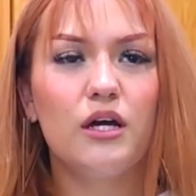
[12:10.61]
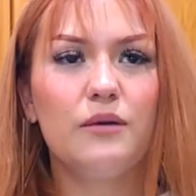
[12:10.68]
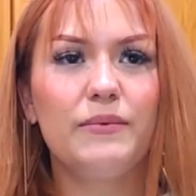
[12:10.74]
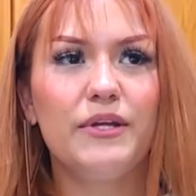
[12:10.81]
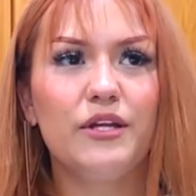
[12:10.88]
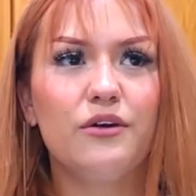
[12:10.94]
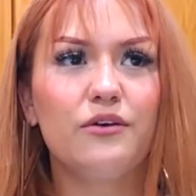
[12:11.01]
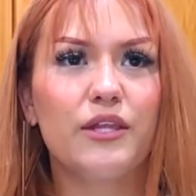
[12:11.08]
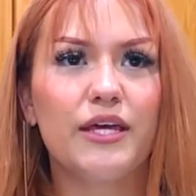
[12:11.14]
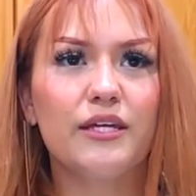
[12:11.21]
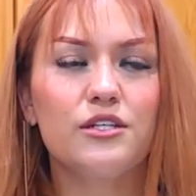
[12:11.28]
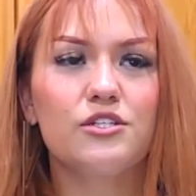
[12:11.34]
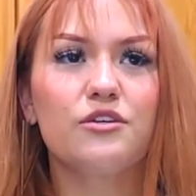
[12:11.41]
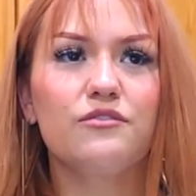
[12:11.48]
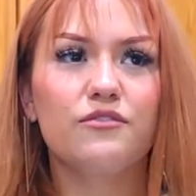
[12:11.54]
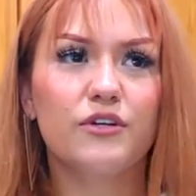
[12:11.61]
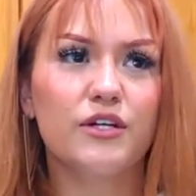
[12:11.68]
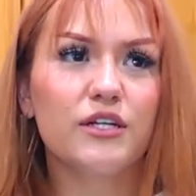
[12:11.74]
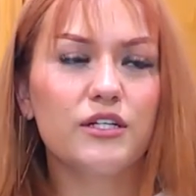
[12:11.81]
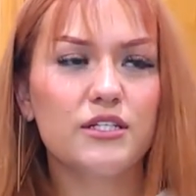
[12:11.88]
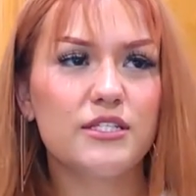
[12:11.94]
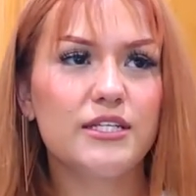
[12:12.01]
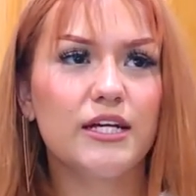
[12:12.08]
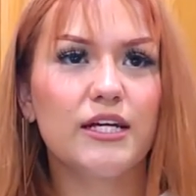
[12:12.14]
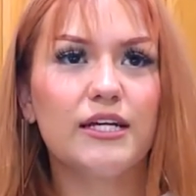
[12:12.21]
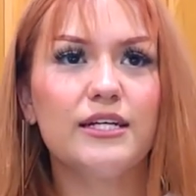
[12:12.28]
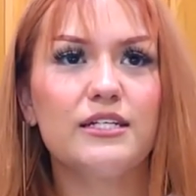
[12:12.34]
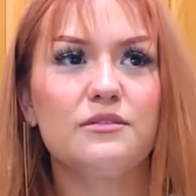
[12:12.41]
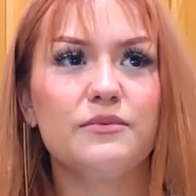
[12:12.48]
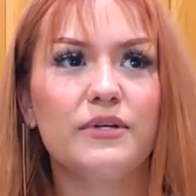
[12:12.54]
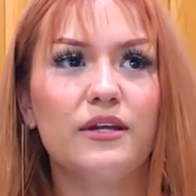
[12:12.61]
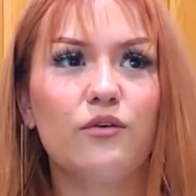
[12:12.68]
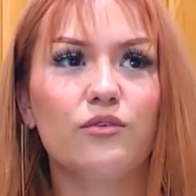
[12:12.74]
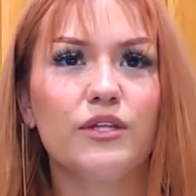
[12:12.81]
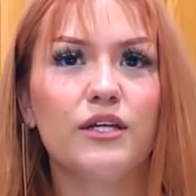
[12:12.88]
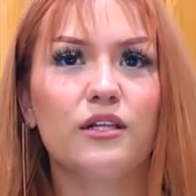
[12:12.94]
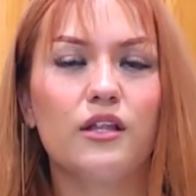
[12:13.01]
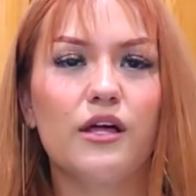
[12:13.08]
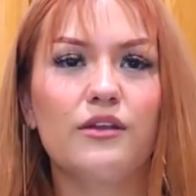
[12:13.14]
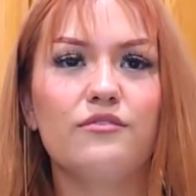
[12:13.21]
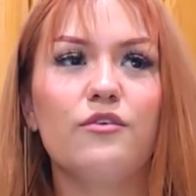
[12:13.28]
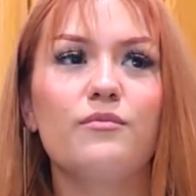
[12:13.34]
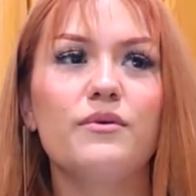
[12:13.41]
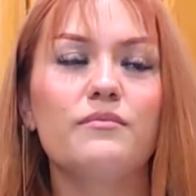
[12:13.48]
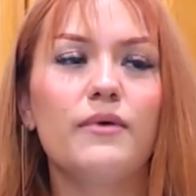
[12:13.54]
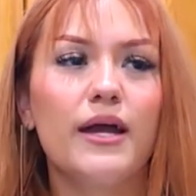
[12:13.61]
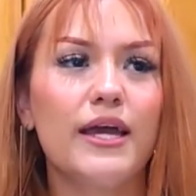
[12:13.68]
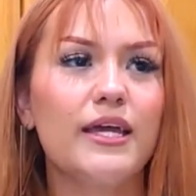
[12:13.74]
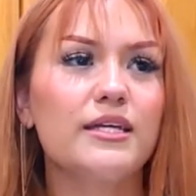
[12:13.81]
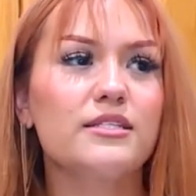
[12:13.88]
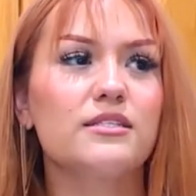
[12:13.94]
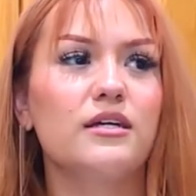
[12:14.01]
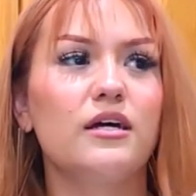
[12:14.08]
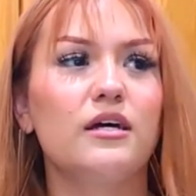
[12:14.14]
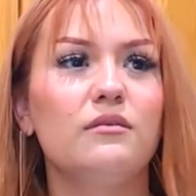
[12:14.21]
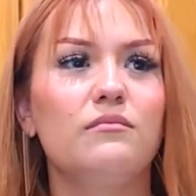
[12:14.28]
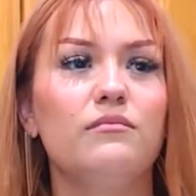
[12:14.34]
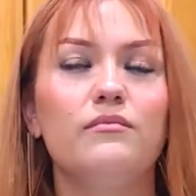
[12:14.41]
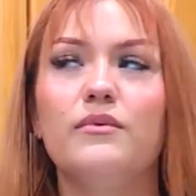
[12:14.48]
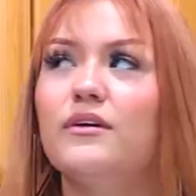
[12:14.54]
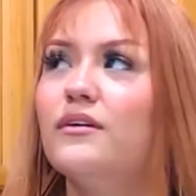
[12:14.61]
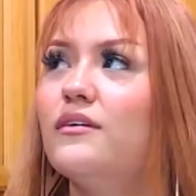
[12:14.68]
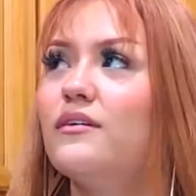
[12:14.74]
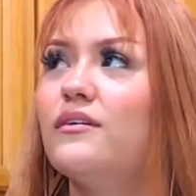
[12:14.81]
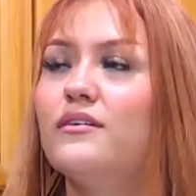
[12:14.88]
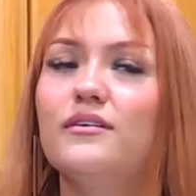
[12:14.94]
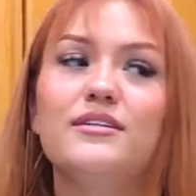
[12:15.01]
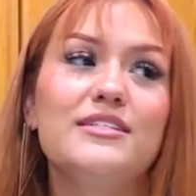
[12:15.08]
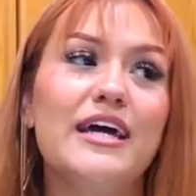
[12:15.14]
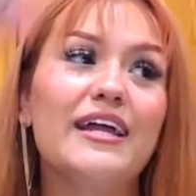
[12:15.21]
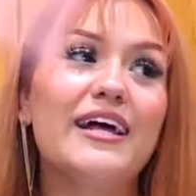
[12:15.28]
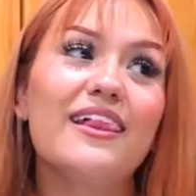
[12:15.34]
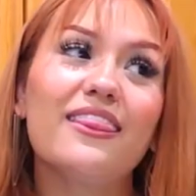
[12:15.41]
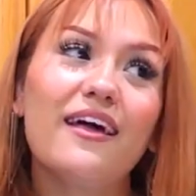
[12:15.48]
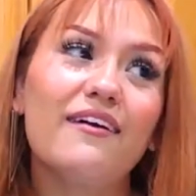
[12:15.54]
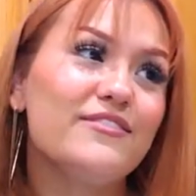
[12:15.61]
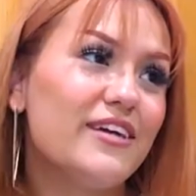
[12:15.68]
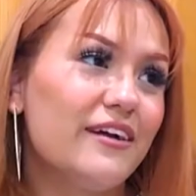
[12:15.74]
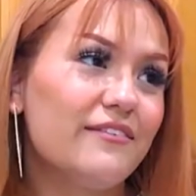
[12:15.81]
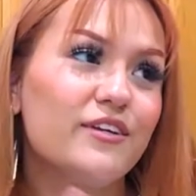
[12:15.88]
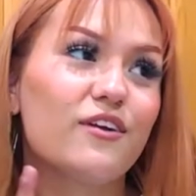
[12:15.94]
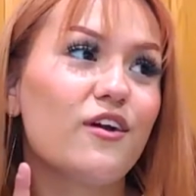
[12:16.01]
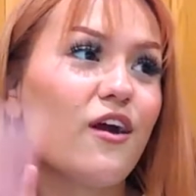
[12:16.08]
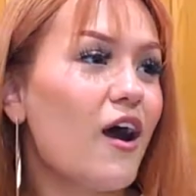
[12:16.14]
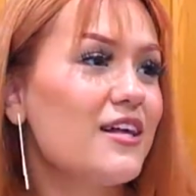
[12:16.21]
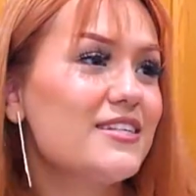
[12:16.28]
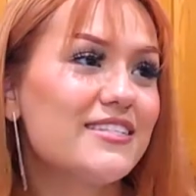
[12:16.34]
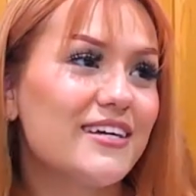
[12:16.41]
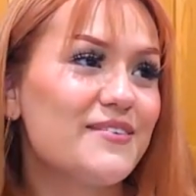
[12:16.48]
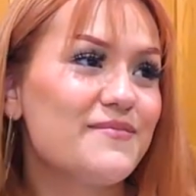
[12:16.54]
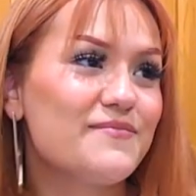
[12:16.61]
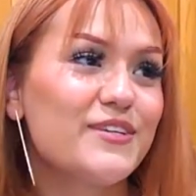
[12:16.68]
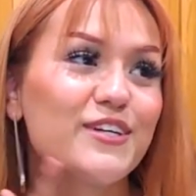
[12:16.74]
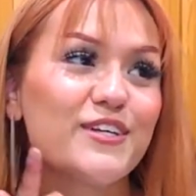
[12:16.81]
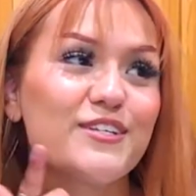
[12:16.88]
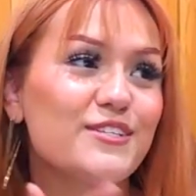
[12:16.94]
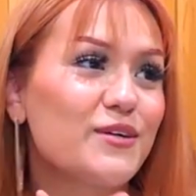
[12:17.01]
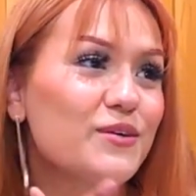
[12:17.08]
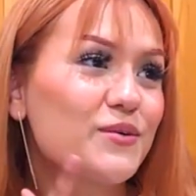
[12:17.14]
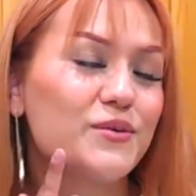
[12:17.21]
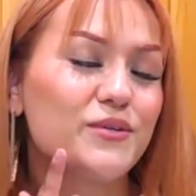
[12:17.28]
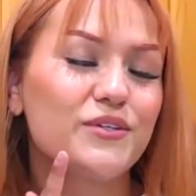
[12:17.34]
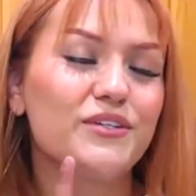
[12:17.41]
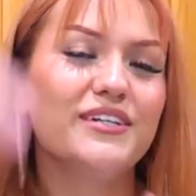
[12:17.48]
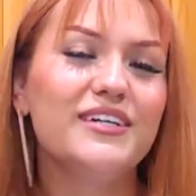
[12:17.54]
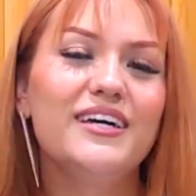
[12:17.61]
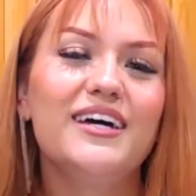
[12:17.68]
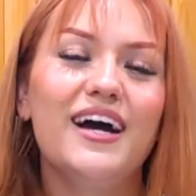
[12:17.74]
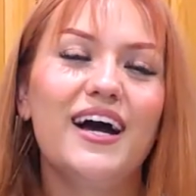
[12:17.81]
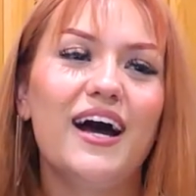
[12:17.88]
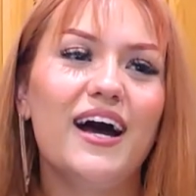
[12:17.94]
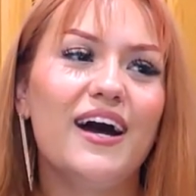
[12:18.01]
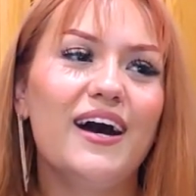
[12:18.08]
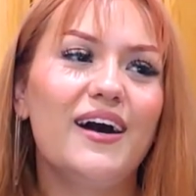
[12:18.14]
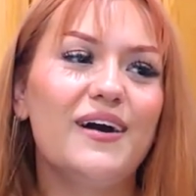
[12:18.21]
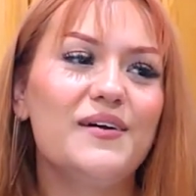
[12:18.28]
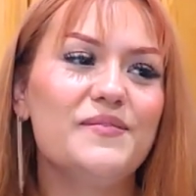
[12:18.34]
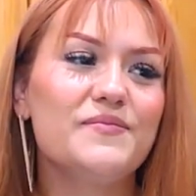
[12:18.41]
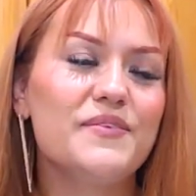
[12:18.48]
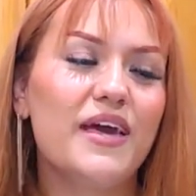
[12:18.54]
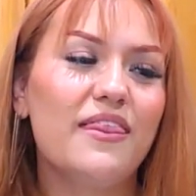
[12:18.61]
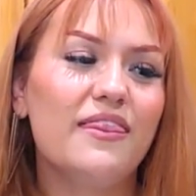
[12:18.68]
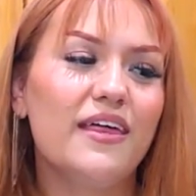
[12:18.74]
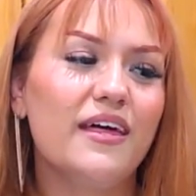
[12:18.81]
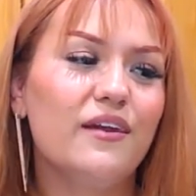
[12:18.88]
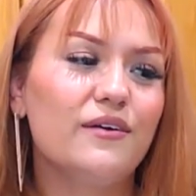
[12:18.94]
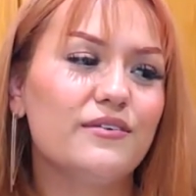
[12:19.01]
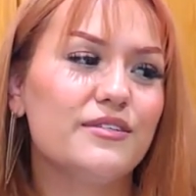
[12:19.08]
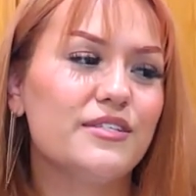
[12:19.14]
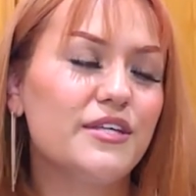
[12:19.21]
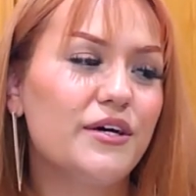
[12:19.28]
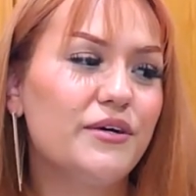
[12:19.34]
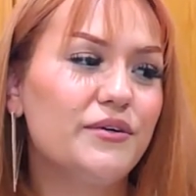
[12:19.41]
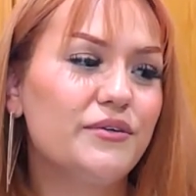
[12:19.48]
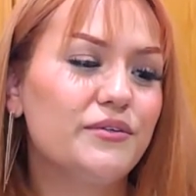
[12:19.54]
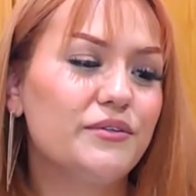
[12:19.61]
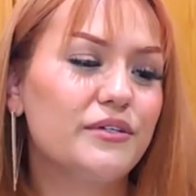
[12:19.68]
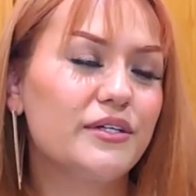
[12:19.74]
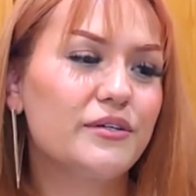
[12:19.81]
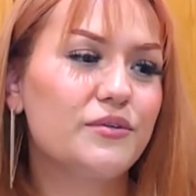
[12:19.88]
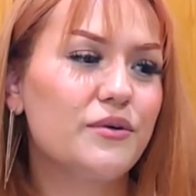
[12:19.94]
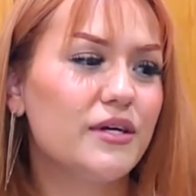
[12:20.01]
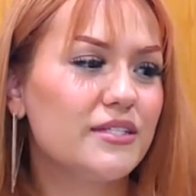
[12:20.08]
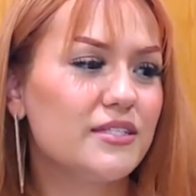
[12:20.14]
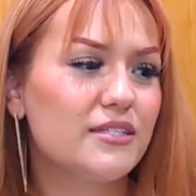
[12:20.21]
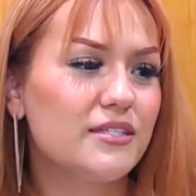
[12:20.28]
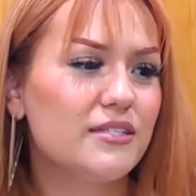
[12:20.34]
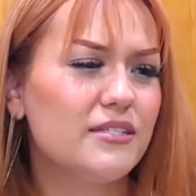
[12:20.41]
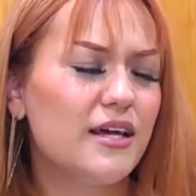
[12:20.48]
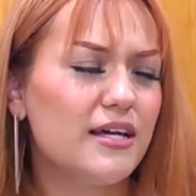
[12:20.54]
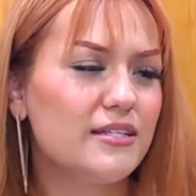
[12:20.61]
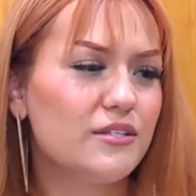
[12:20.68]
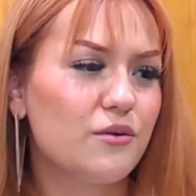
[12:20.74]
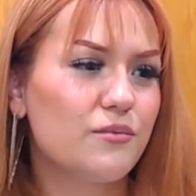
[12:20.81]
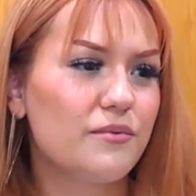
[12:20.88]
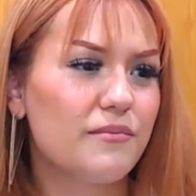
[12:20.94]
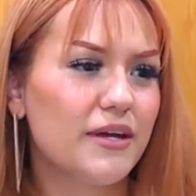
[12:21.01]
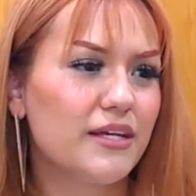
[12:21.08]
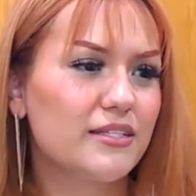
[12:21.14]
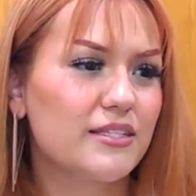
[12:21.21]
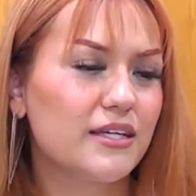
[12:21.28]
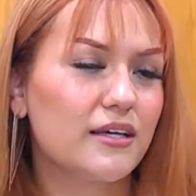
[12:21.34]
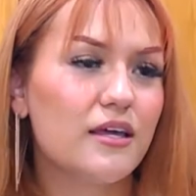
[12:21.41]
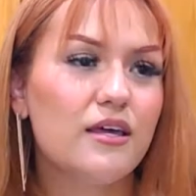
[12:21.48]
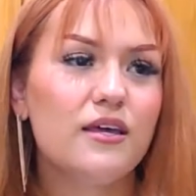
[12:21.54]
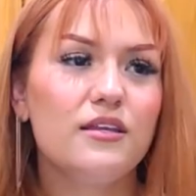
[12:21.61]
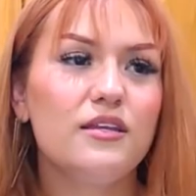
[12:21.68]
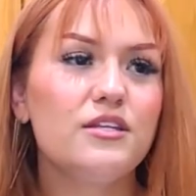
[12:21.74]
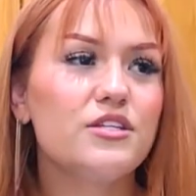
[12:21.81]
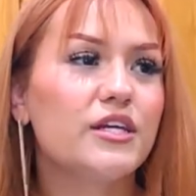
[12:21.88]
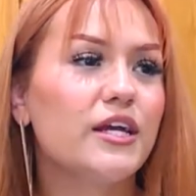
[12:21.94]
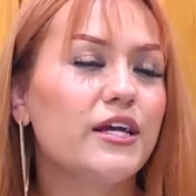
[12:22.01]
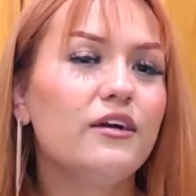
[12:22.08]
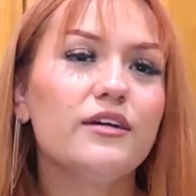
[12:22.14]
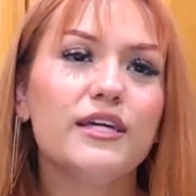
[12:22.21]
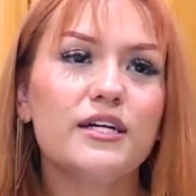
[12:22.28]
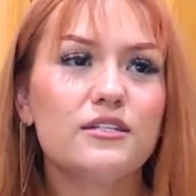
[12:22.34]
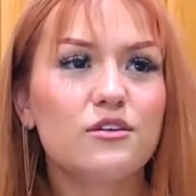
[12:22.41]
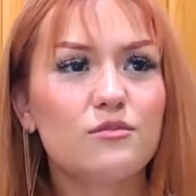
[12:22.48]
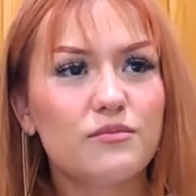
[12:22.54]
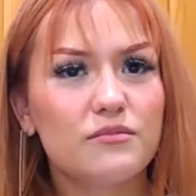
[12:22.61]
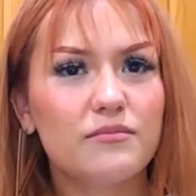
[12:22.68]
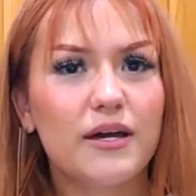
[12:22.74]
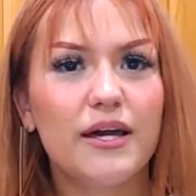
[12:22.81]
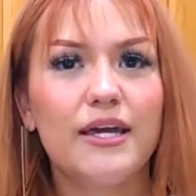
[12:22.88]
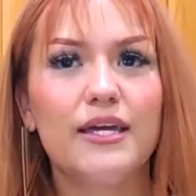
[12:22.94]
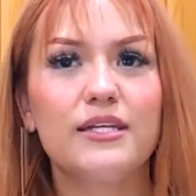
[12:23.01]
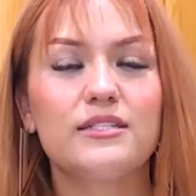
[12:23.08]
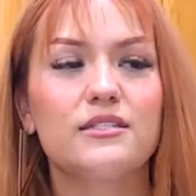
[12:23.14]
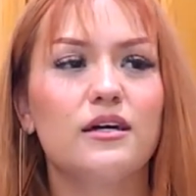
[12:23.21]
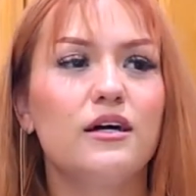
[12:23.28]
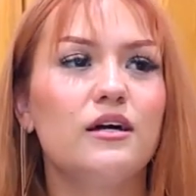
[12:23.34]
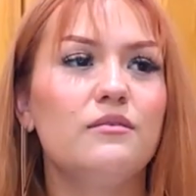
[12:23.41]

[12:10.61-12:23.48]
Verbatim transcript: Um, I know like Taverna Costera has been holding a lot of open mics. Um, shout out to Jeff. Shout I love Jeff. And You're Nevermore awesome. Productions. You're so cool. Yes. Um, and then also who else has, has open mics? Like Ninja Karaoke has open mics.